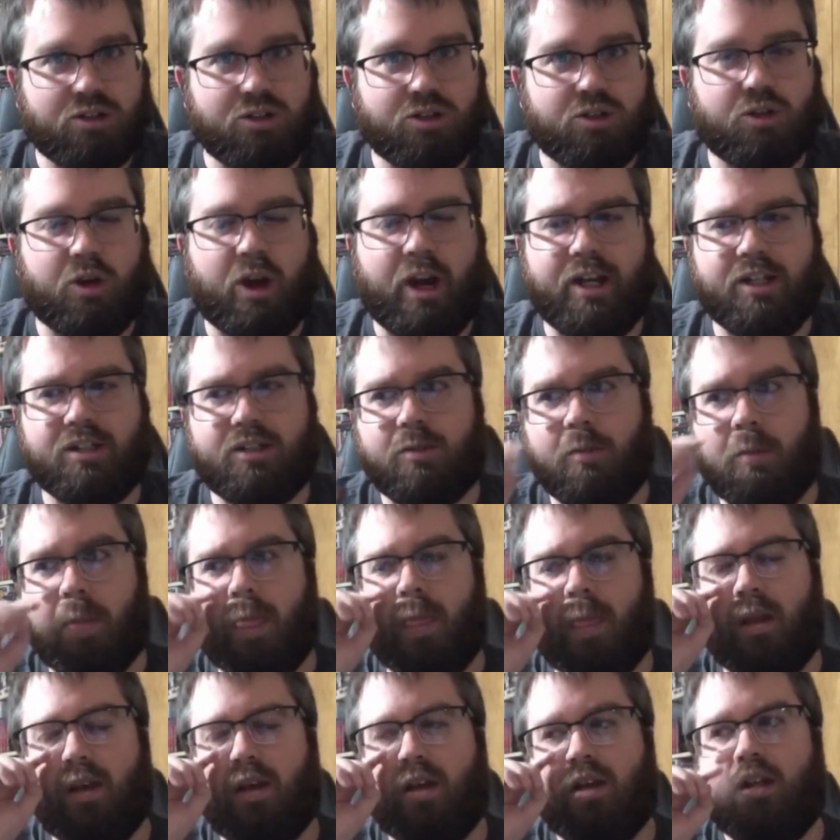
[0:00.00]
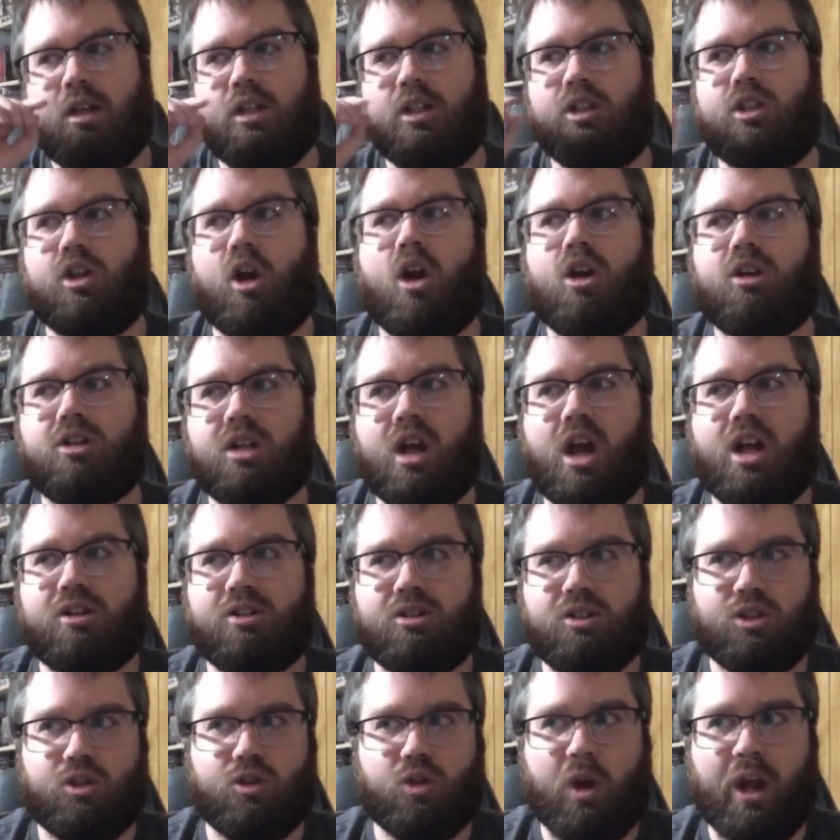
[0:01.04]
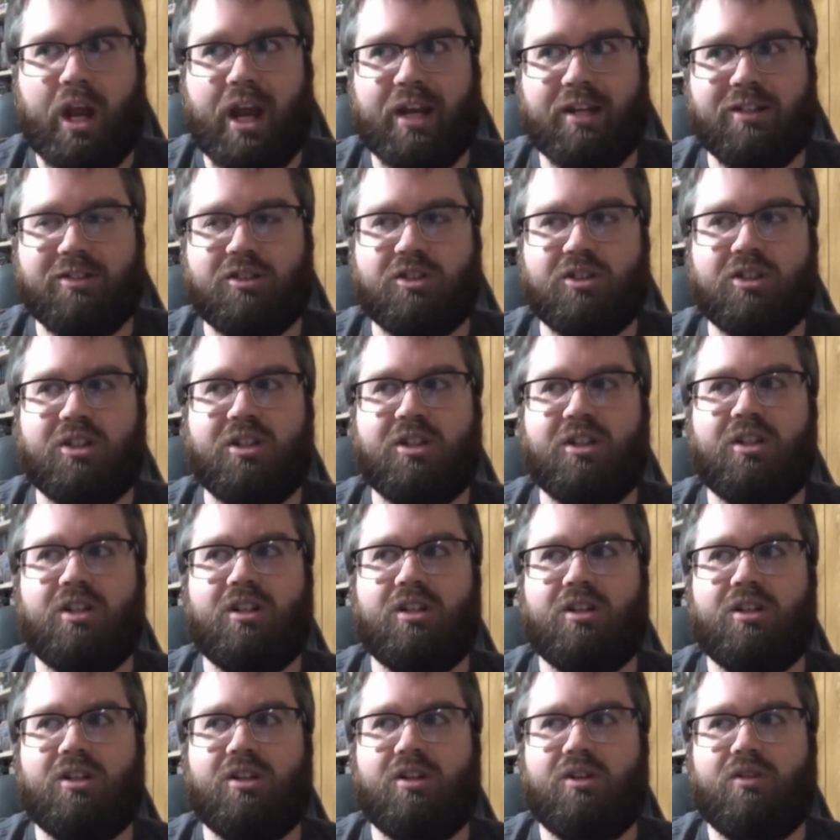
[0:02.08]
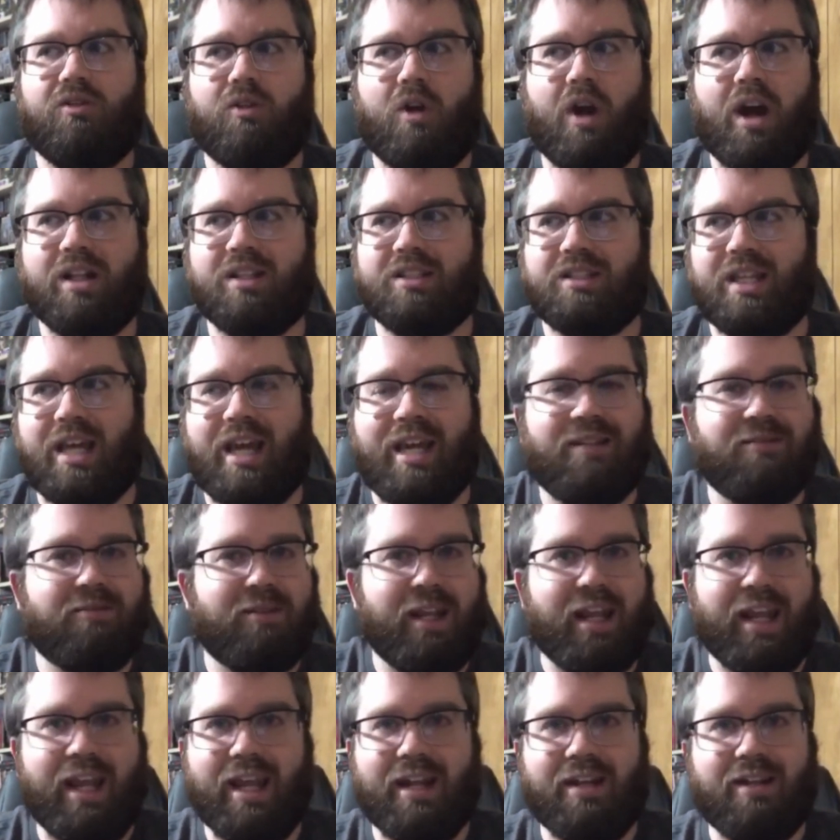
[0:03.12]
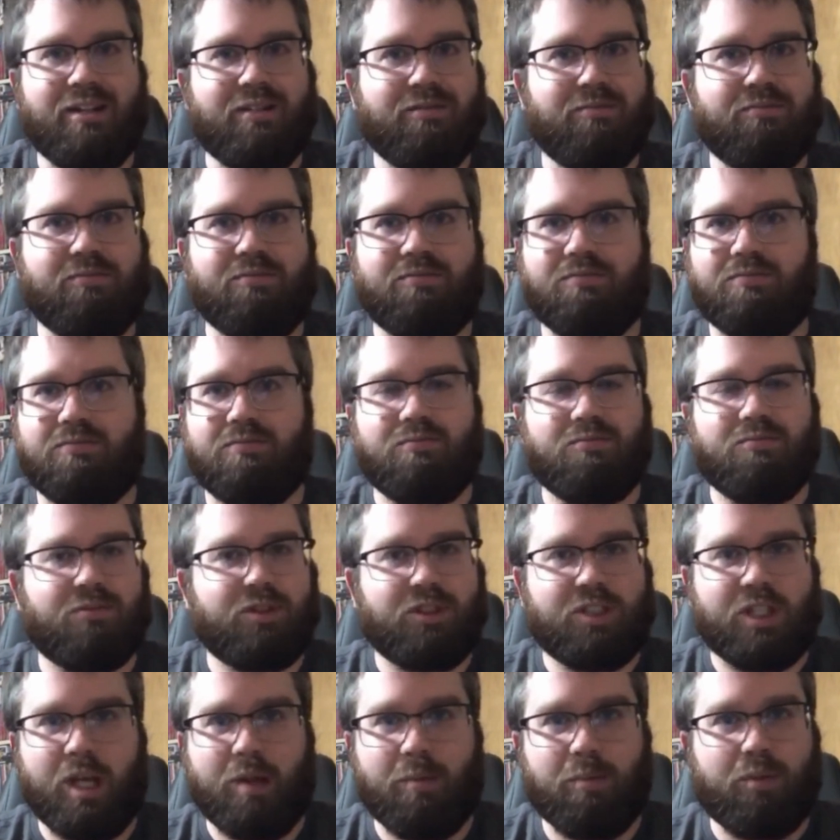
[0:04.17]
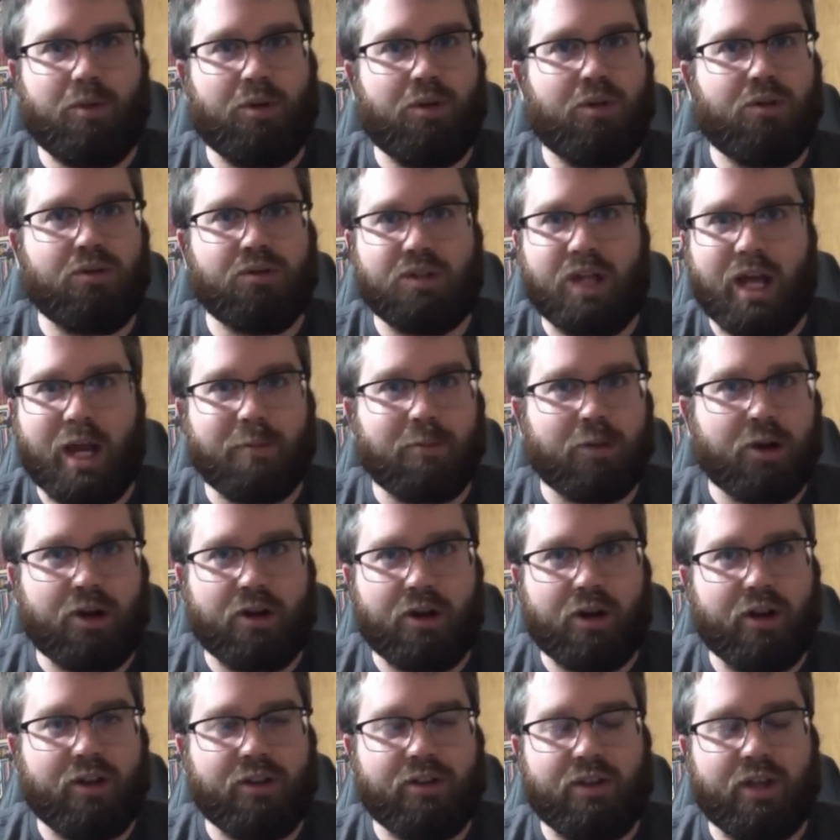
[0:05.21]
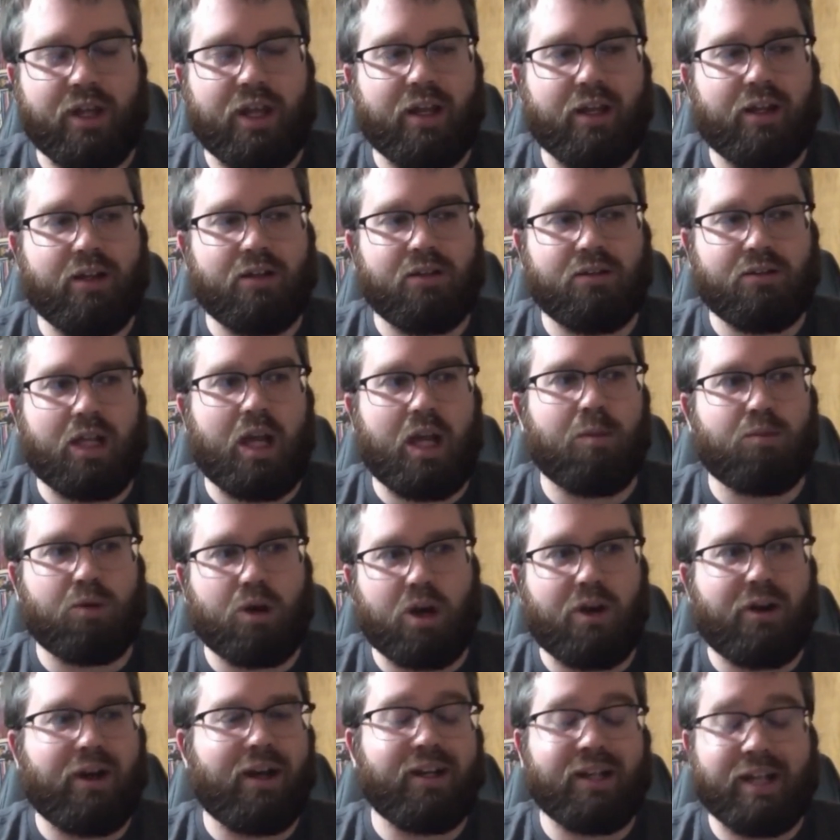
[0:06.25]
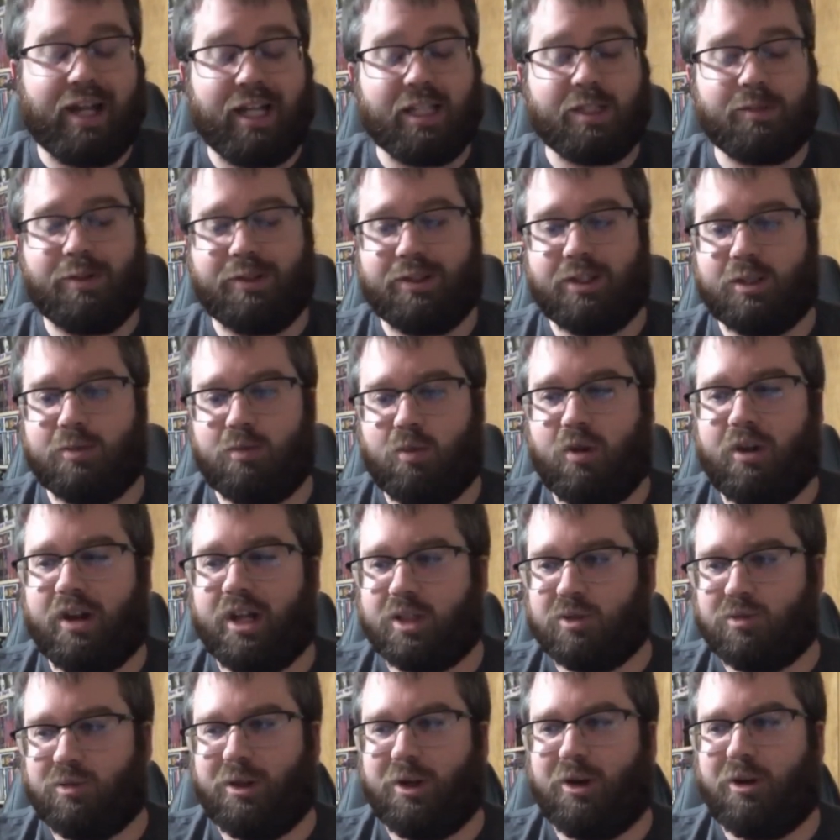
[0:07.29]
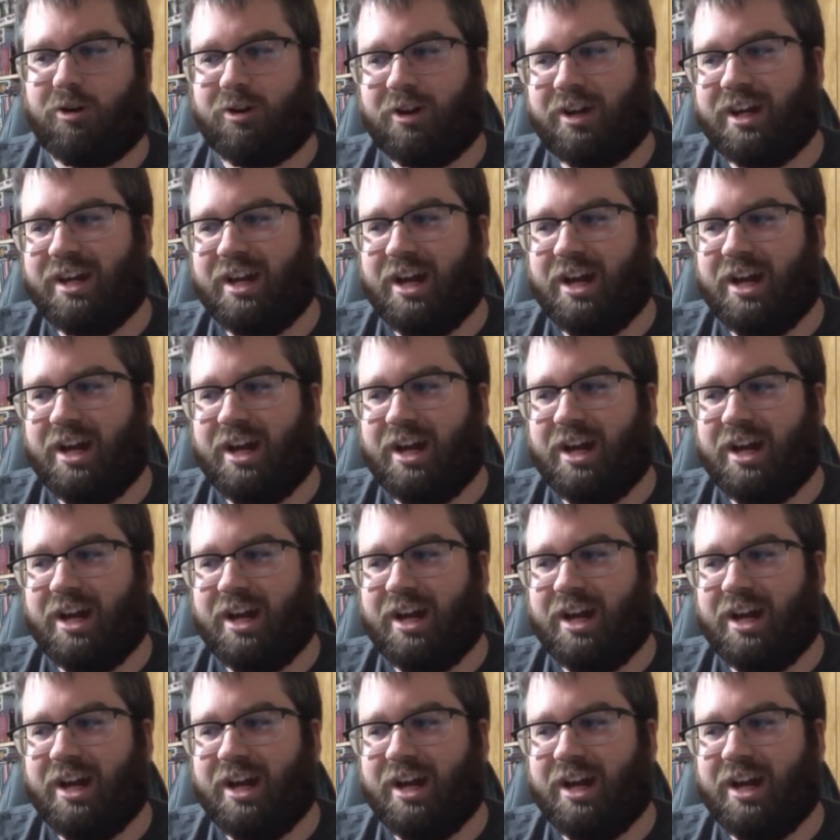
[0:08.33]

Strange. Dark Doctor Strange finds that hidden temple library thing. Library. Can't speak this morning. It's really early.